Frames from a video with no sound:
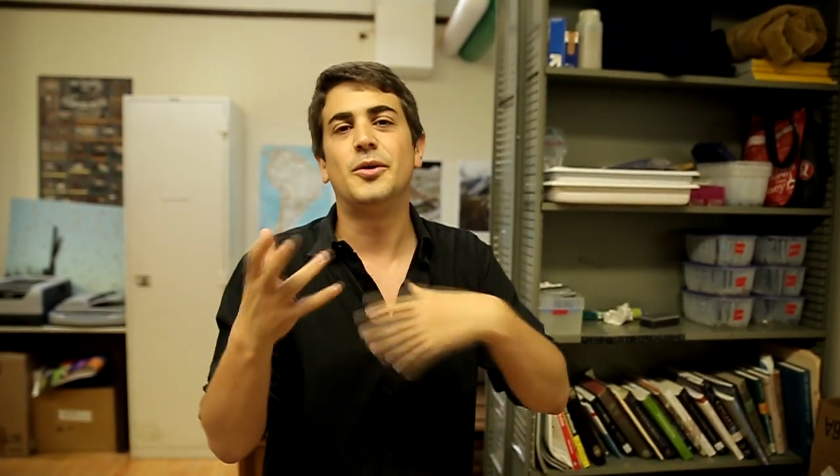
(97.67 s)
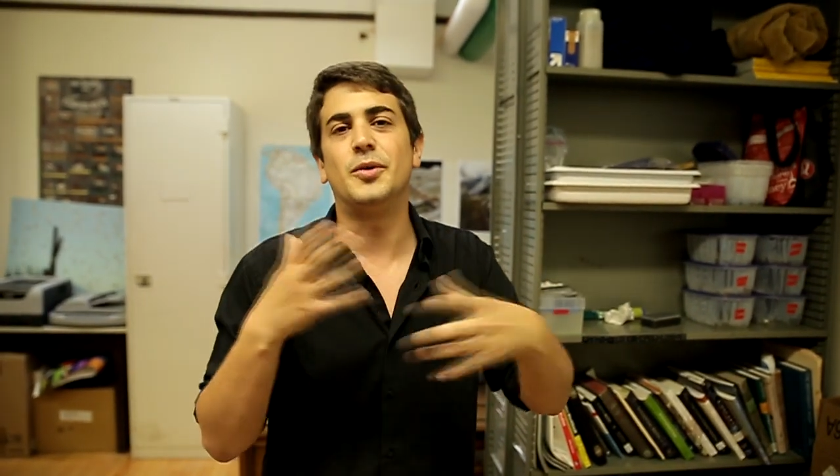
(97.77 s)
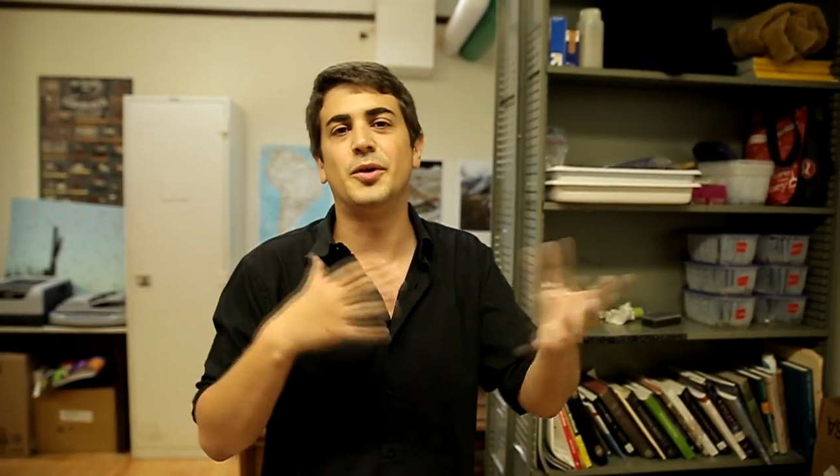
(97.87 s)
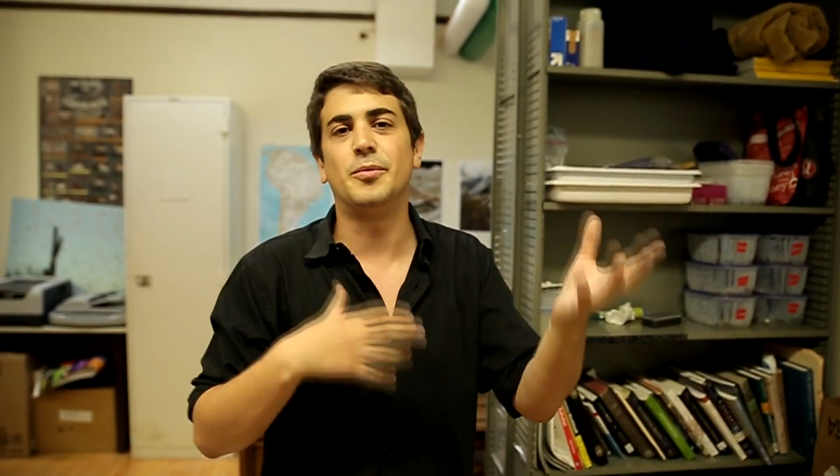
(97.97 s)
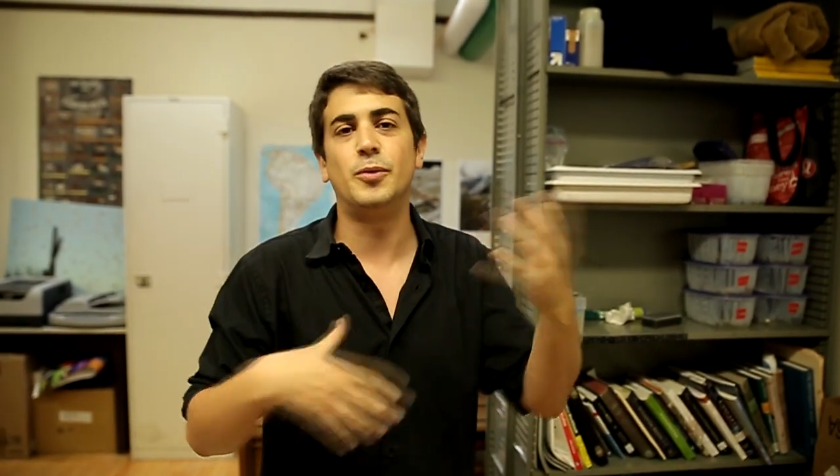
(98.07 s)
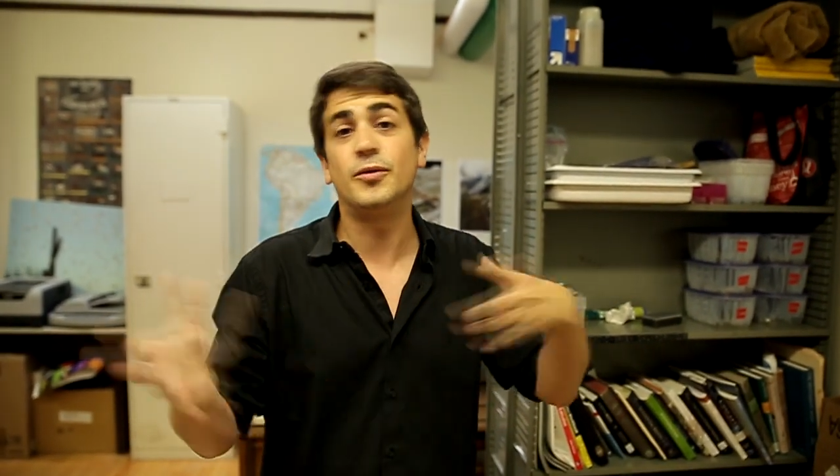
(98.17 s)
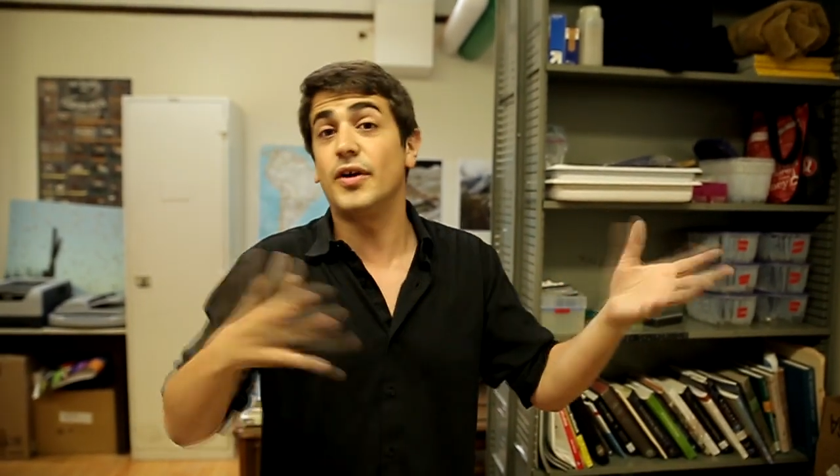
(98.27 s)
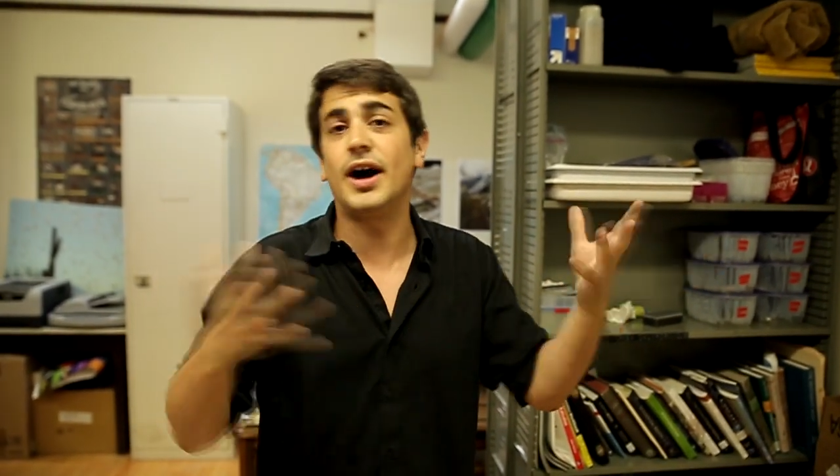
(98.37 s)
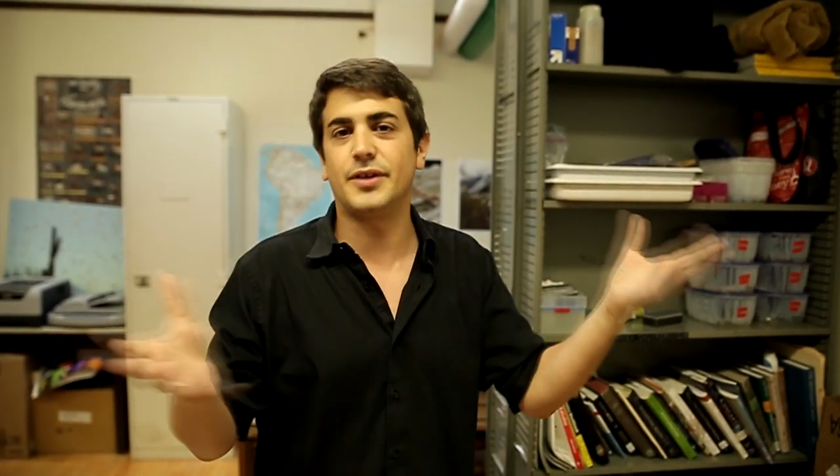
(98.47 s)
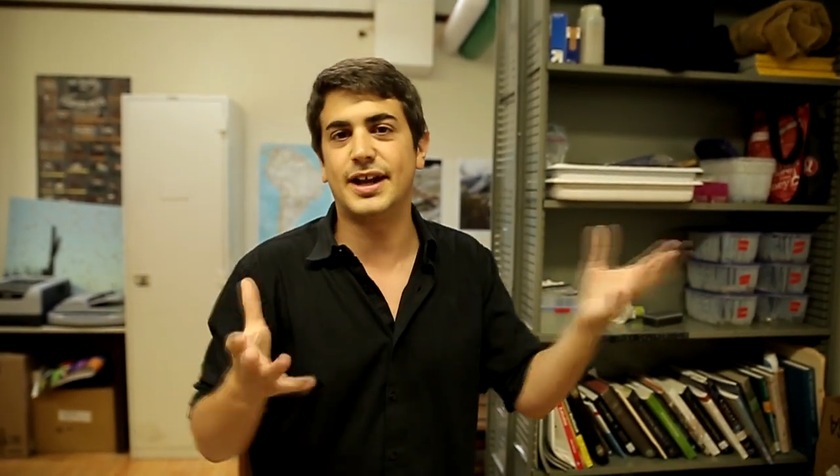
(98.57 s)
will move
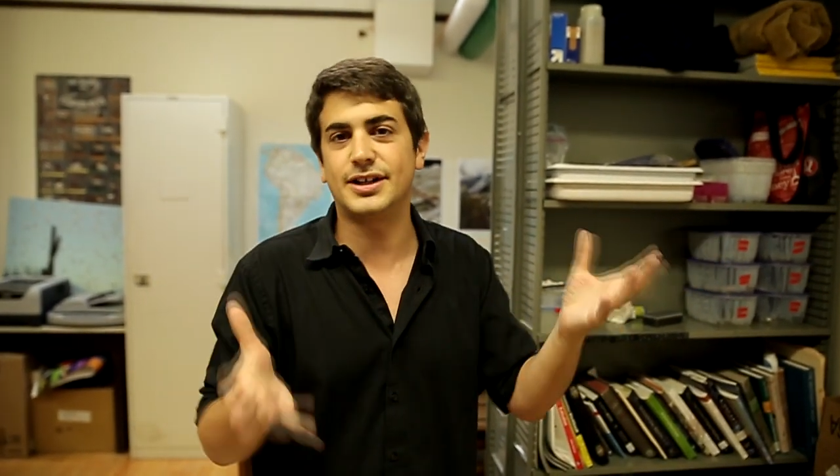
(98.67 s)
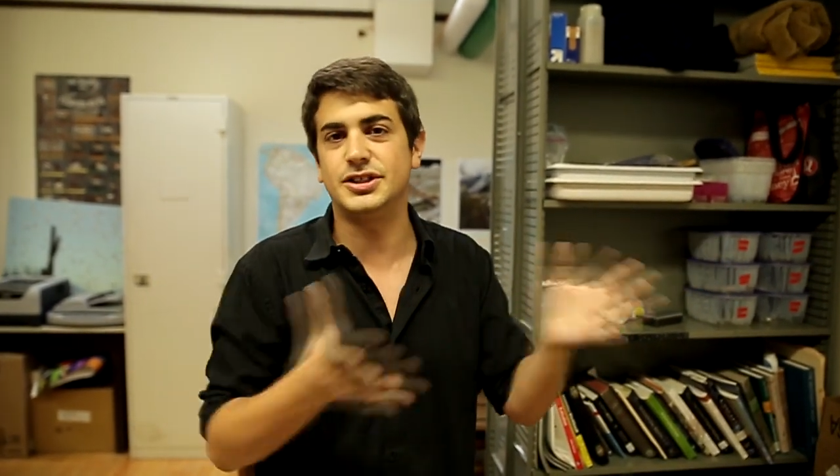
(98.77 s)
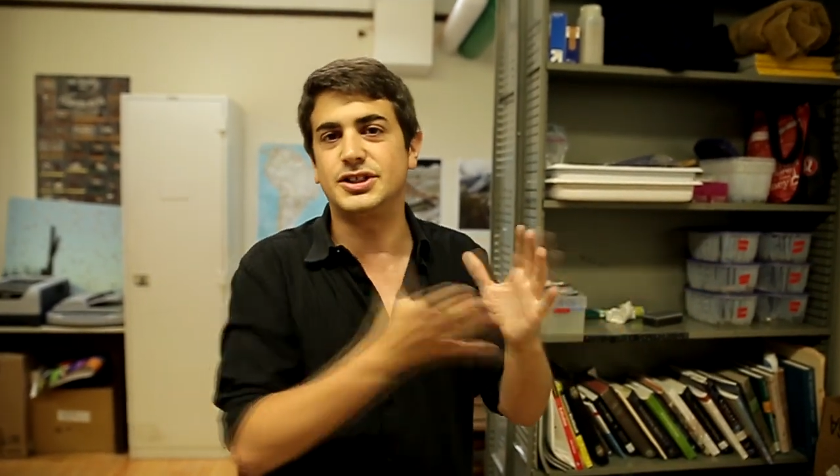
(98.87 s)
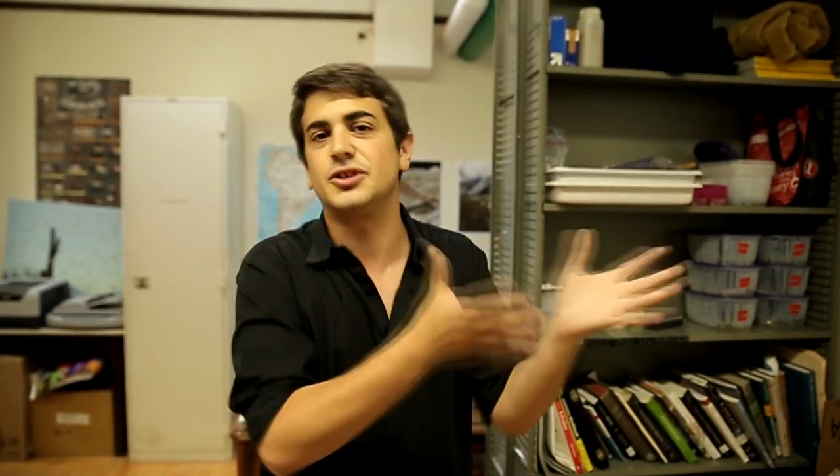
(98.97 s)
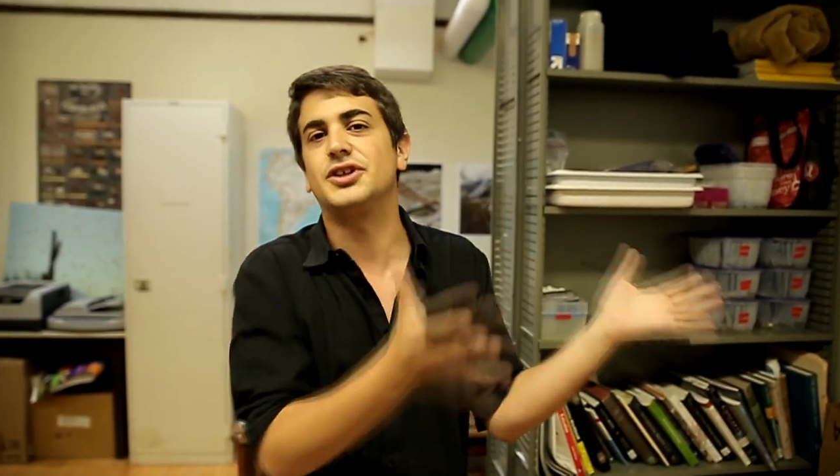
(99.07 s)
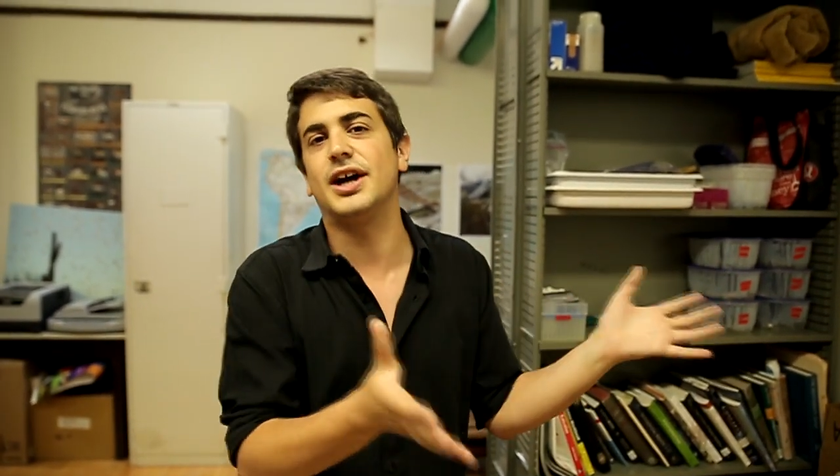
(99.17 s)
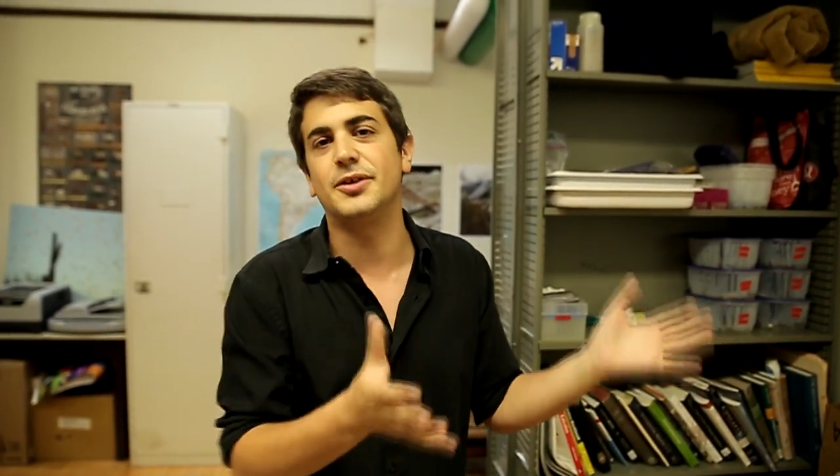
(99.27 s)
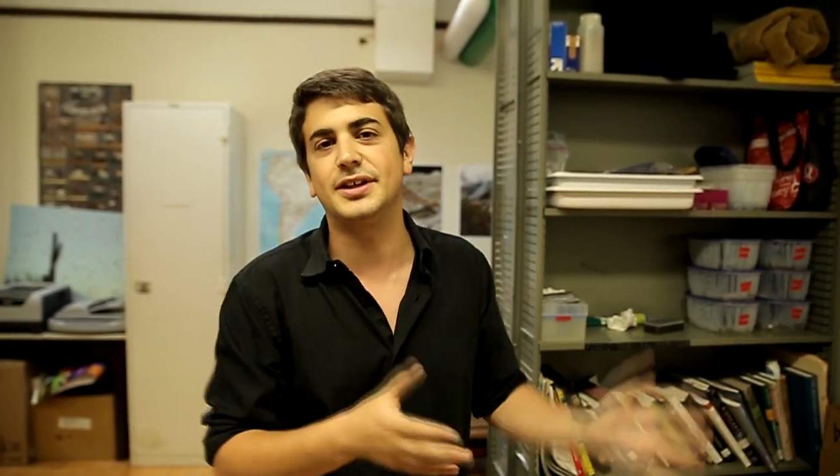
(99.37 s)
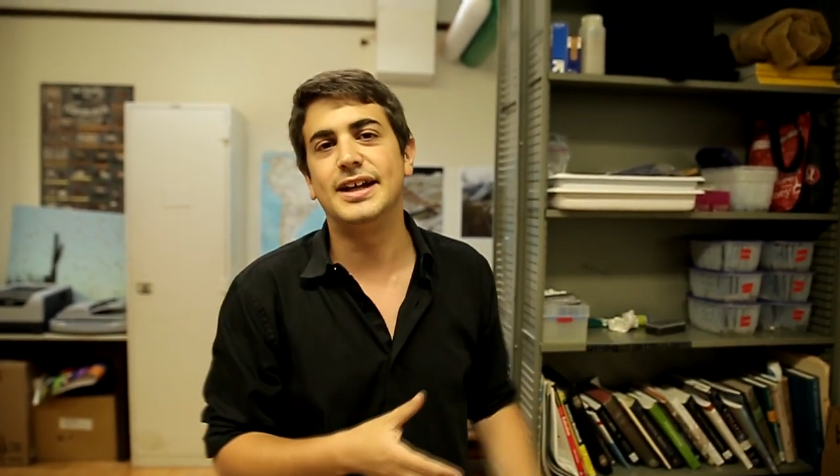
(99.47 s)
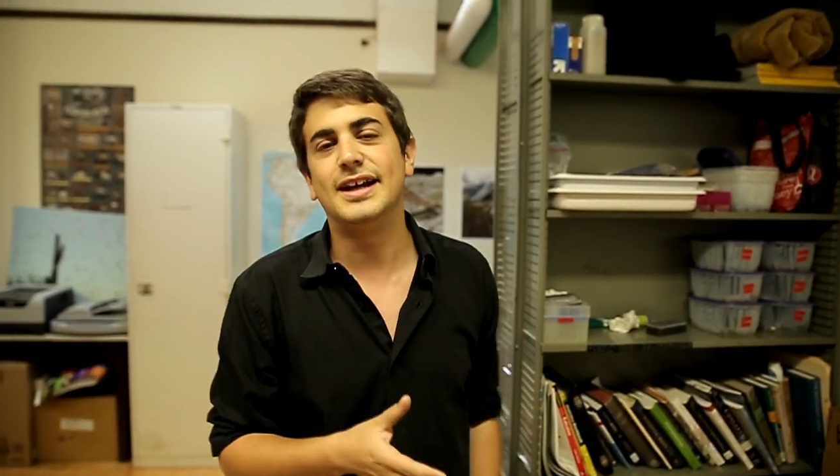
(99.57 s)
around and actually search out